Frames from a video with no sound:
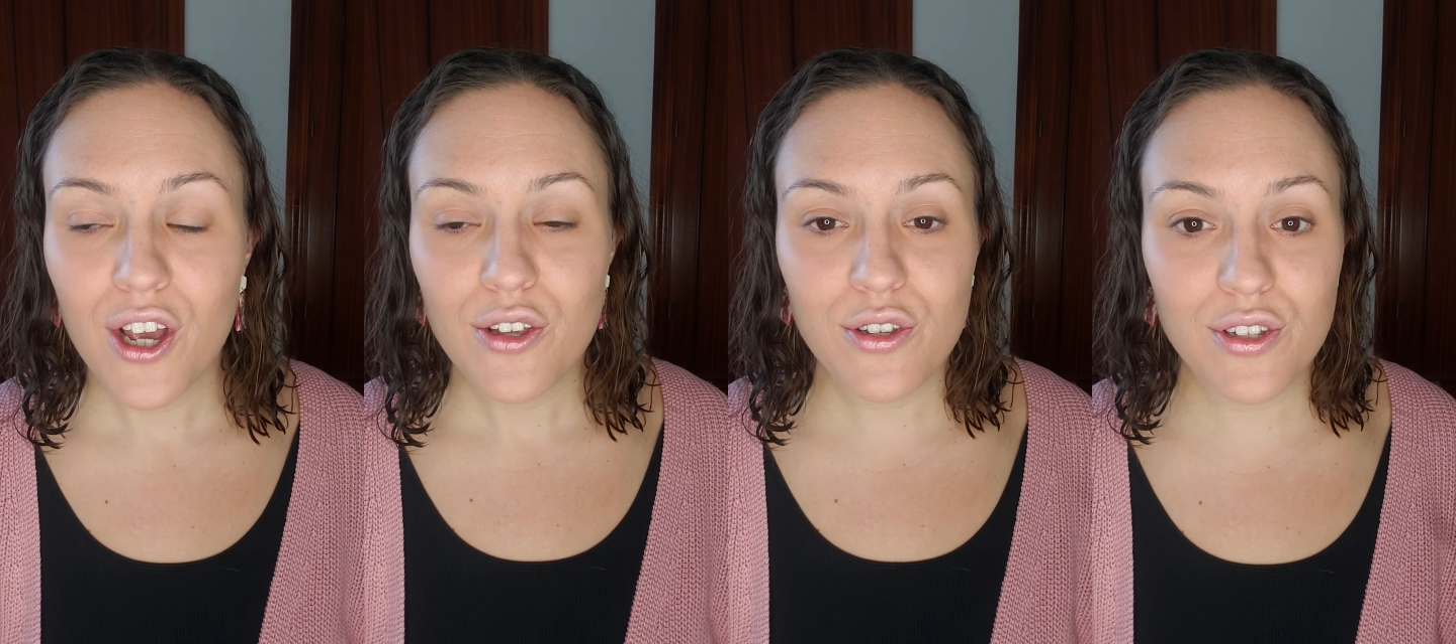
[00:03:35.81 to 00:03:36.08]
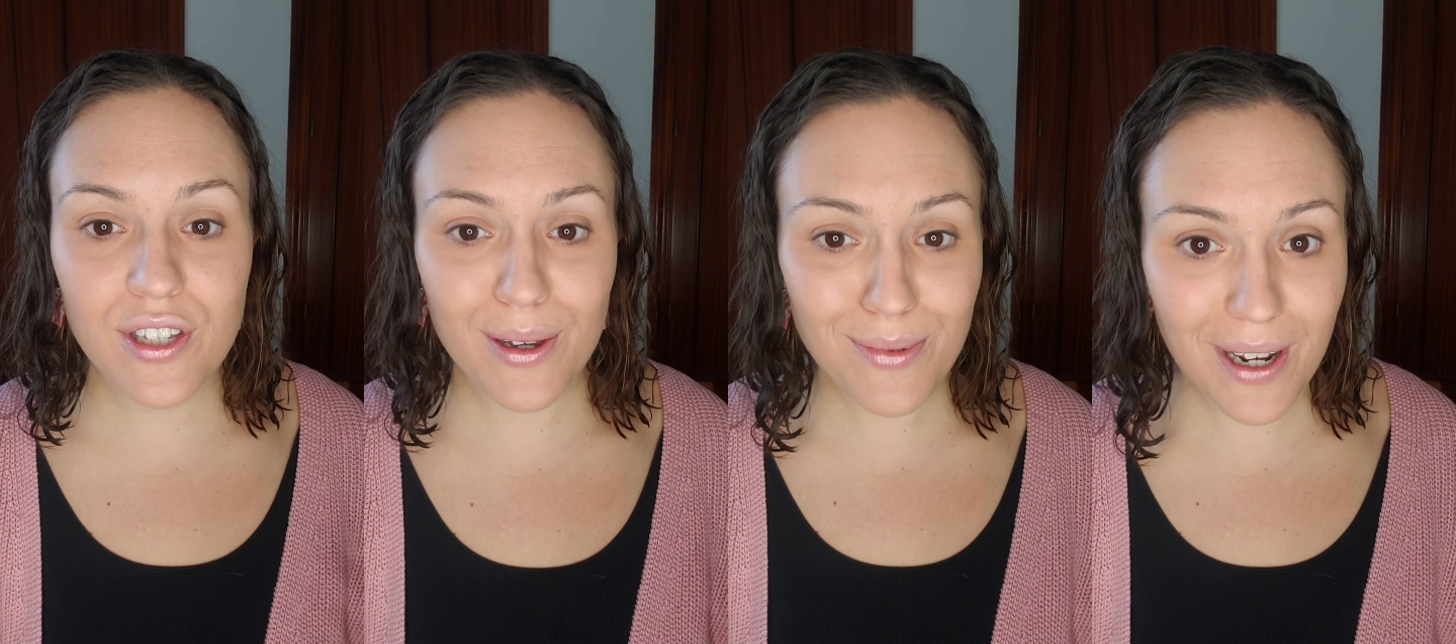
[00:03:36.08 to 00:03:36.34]
So
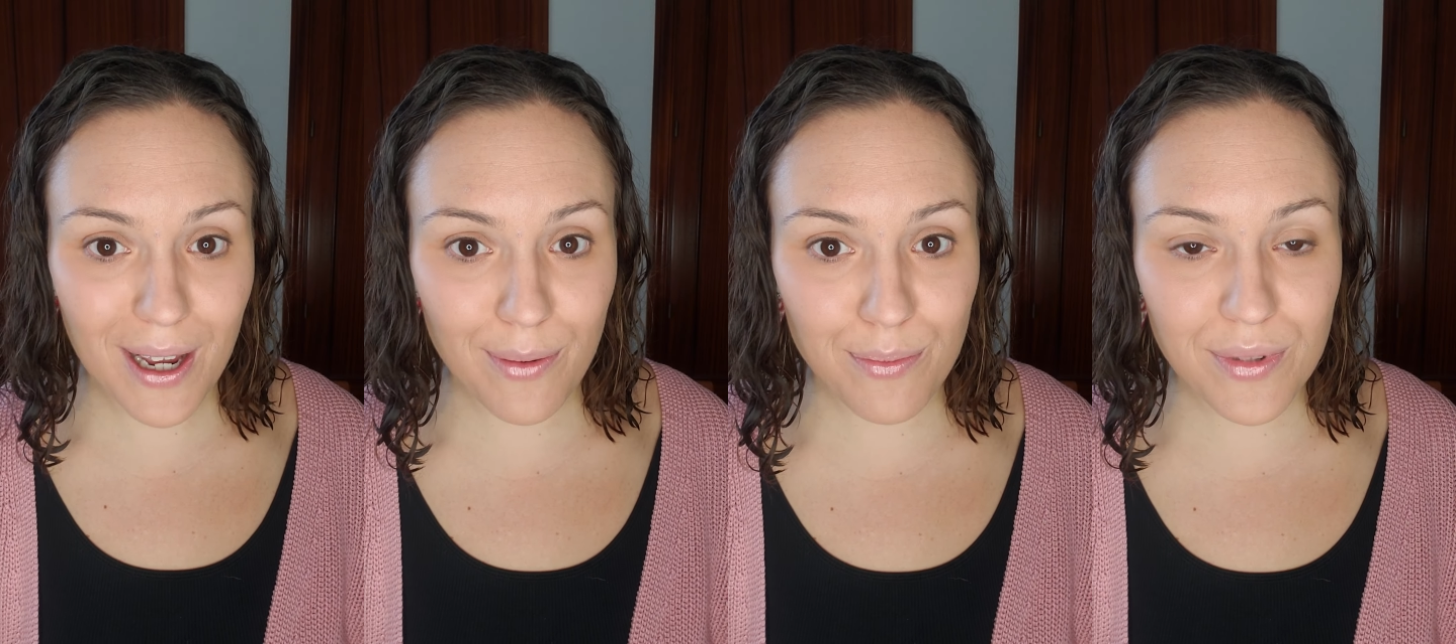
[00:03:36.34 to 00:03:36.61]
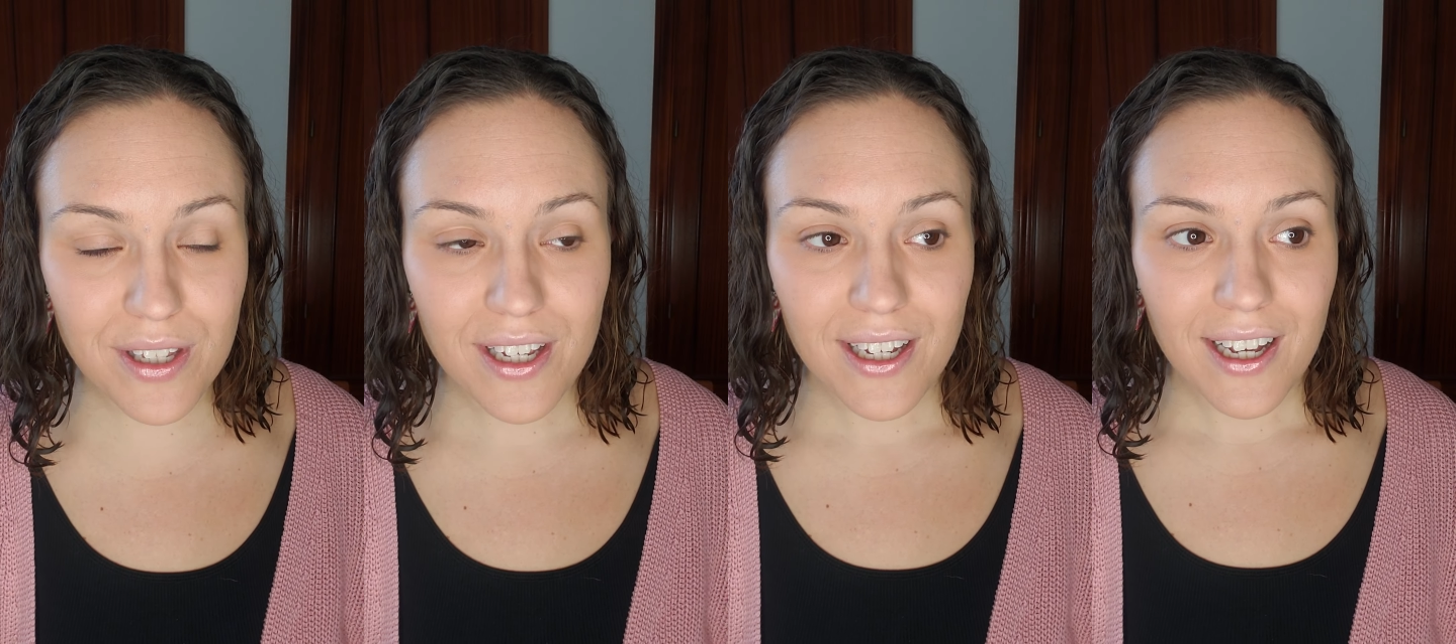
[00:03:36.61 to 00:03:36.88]

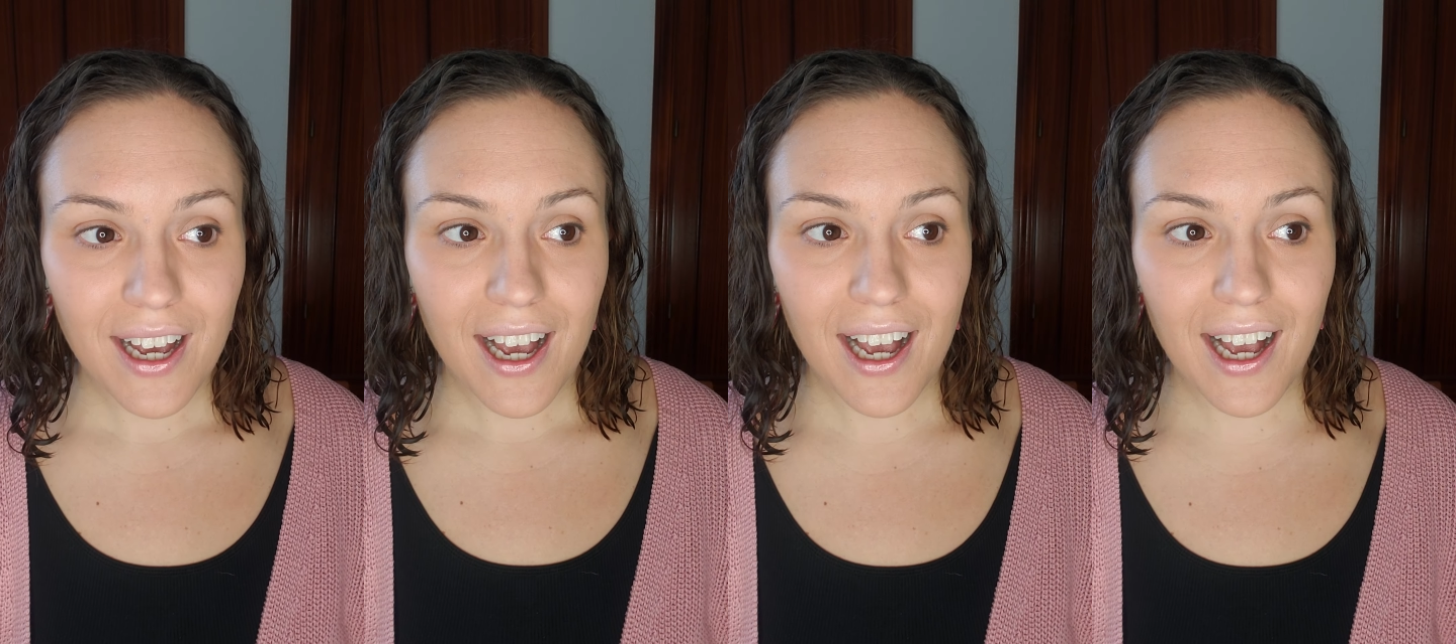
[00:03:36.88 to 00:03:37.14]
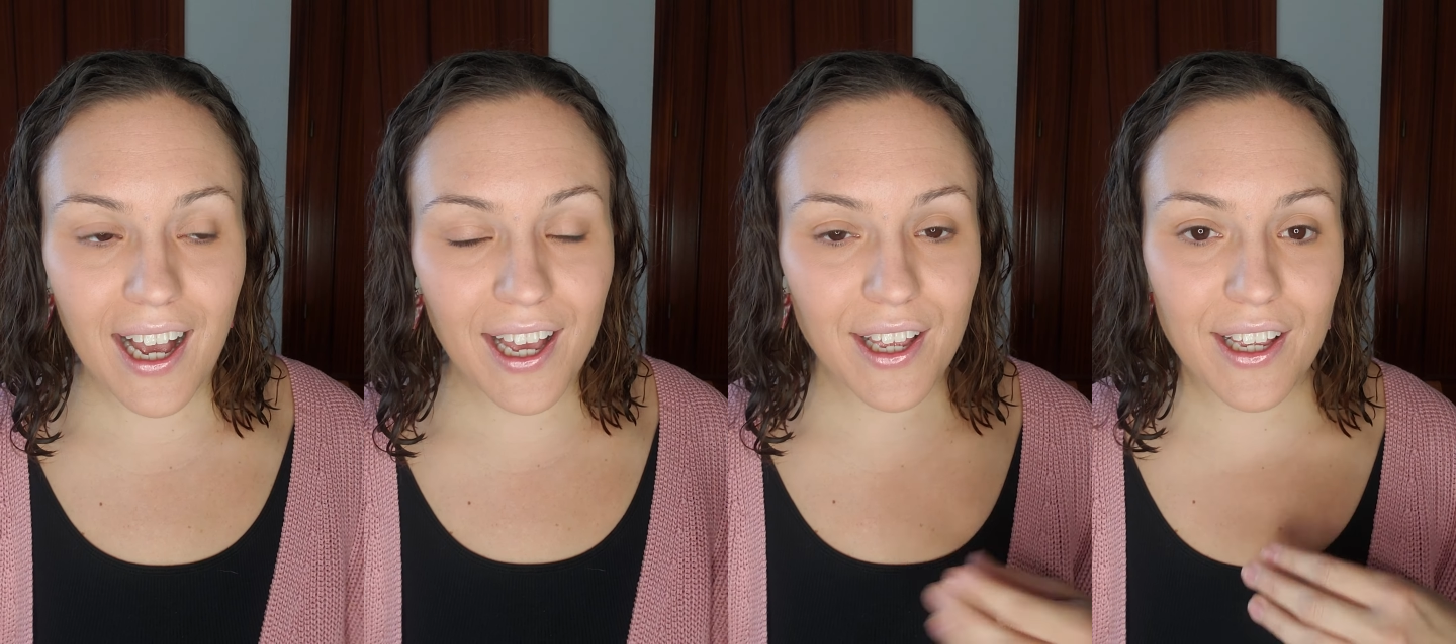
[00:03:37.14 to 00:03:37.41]
sometimes
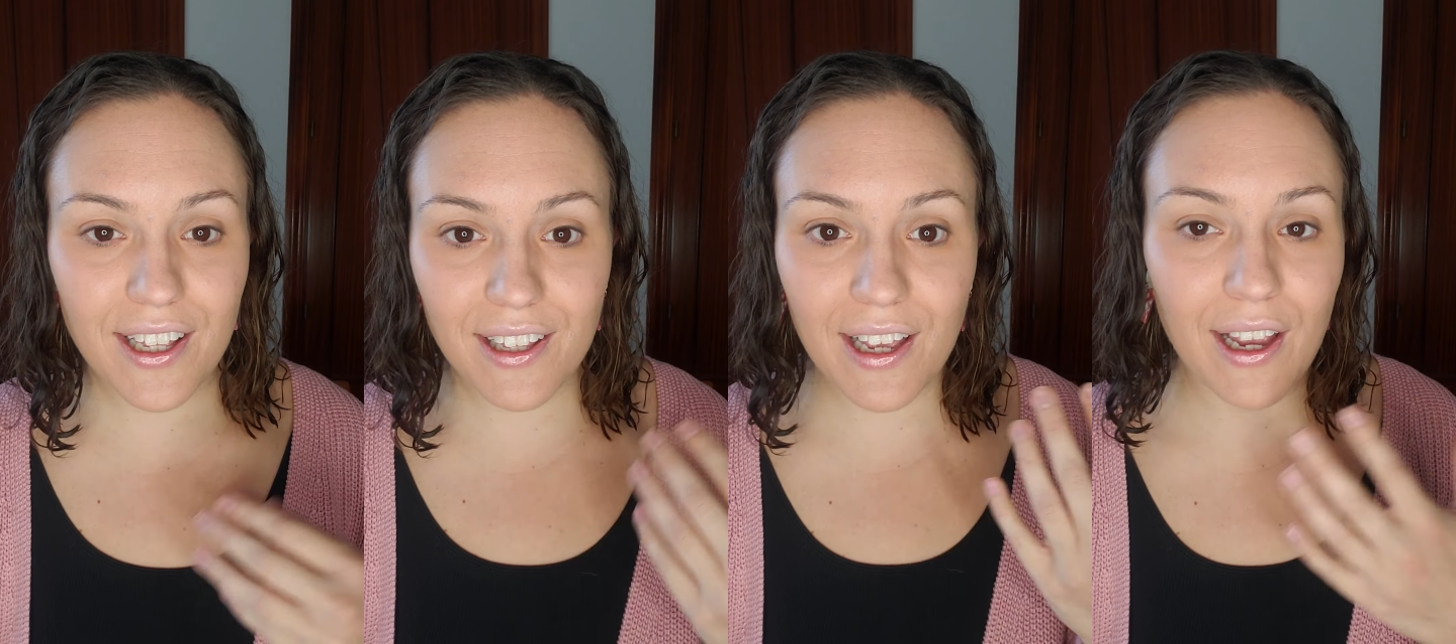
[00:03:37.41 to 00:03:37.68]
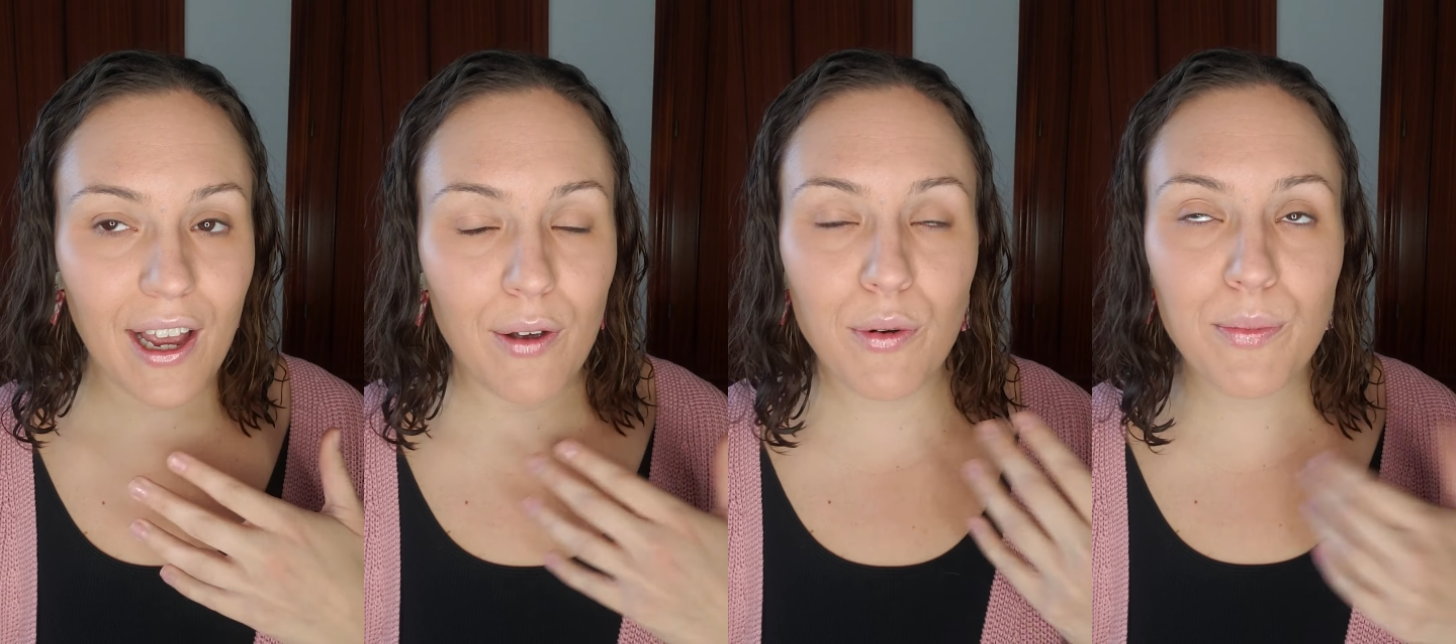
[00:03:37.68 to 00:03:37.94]

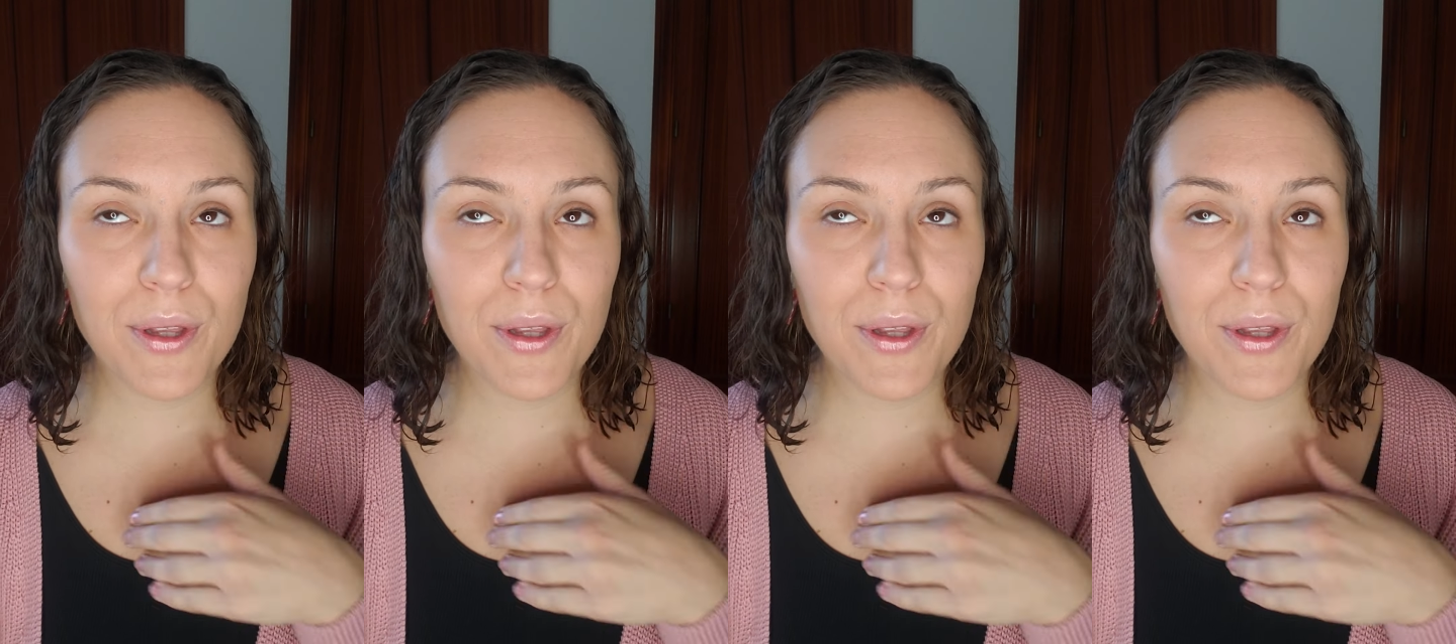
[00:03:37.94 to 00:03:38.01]
I would